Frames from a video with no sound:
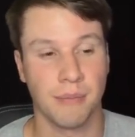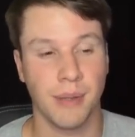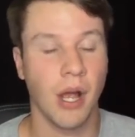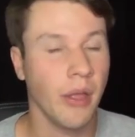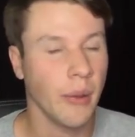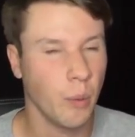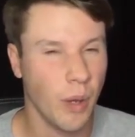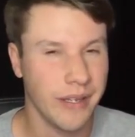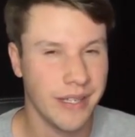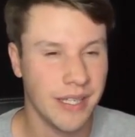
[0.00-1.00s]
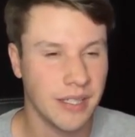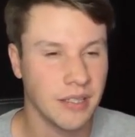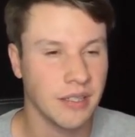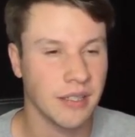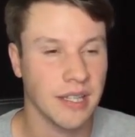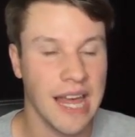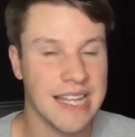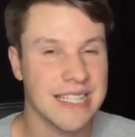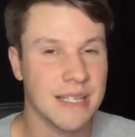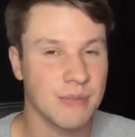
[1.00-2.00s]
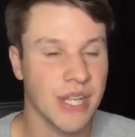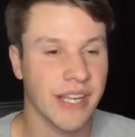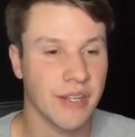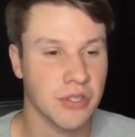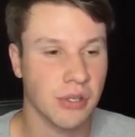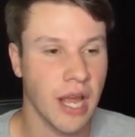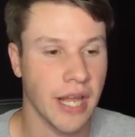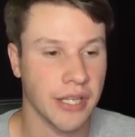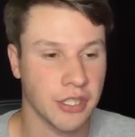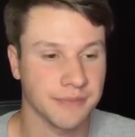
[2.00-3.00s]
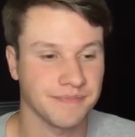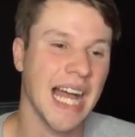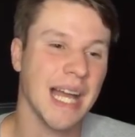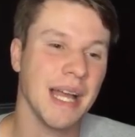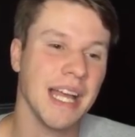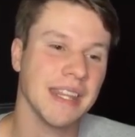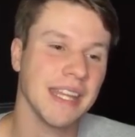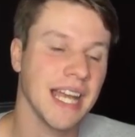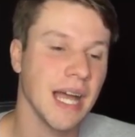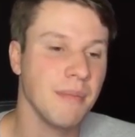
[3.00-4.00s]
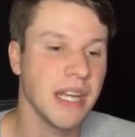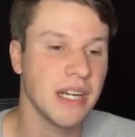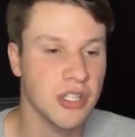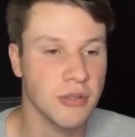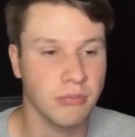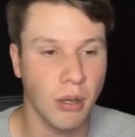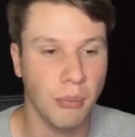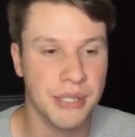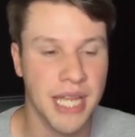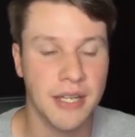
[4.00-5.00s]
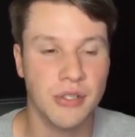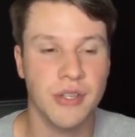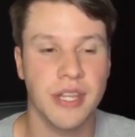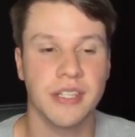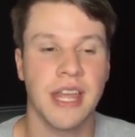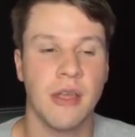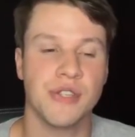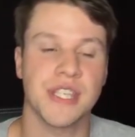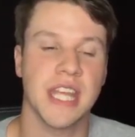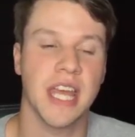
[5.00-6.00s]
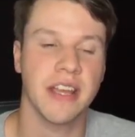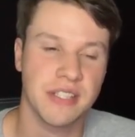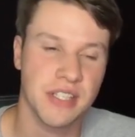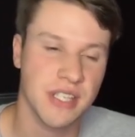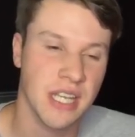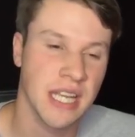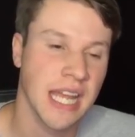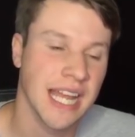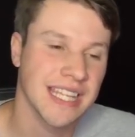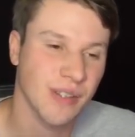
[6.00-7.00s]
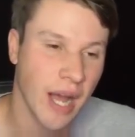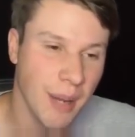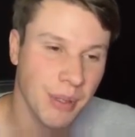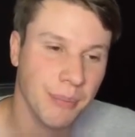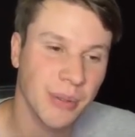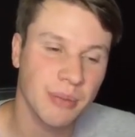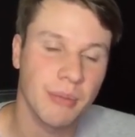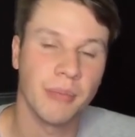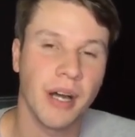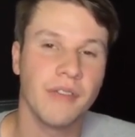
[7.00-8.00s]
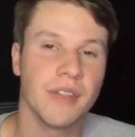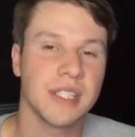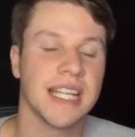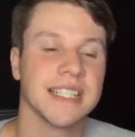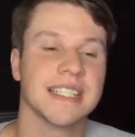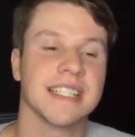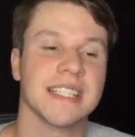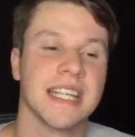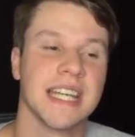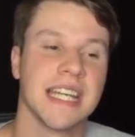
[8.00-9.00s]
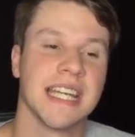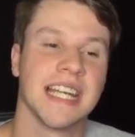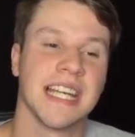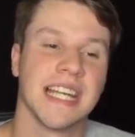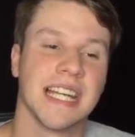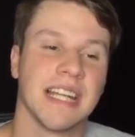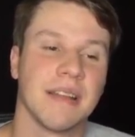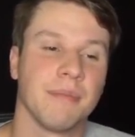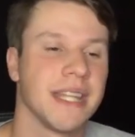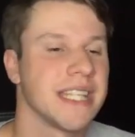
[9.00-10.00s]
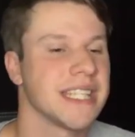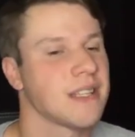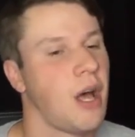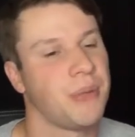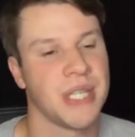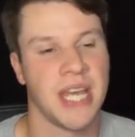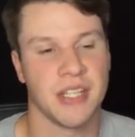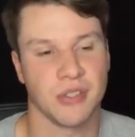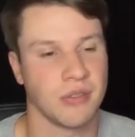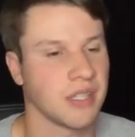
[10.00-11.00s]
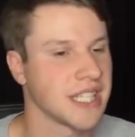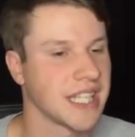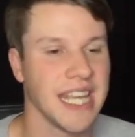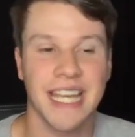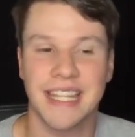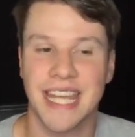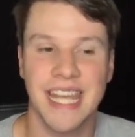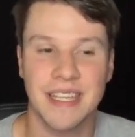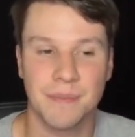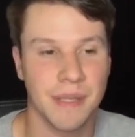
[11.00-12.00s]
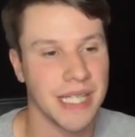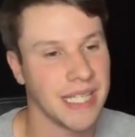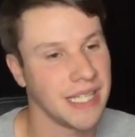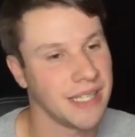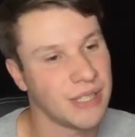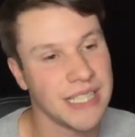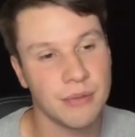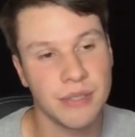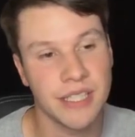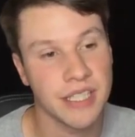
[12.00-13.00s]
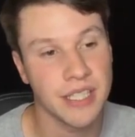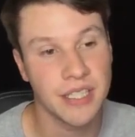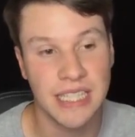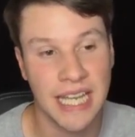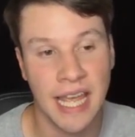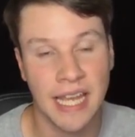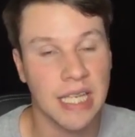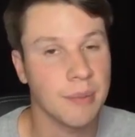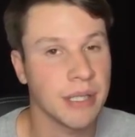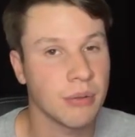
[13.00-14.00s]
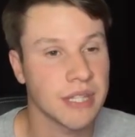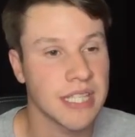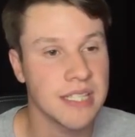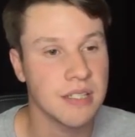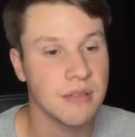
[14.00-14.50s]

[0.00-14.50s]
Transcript: But all in 1 year, that seems like a stretch. They got better Super Bowl potential than the Houston Texans. So I'm going to put them above the Texans. But this is all potential. Because, again, they could be really, really good and hanging up here with these